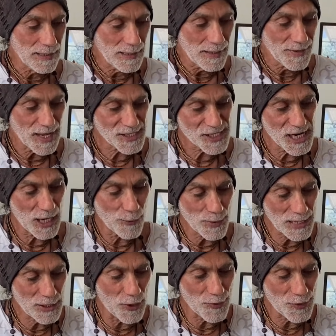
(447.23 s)
That's how we
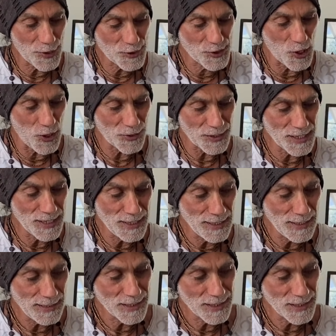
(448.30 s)
got the dot here.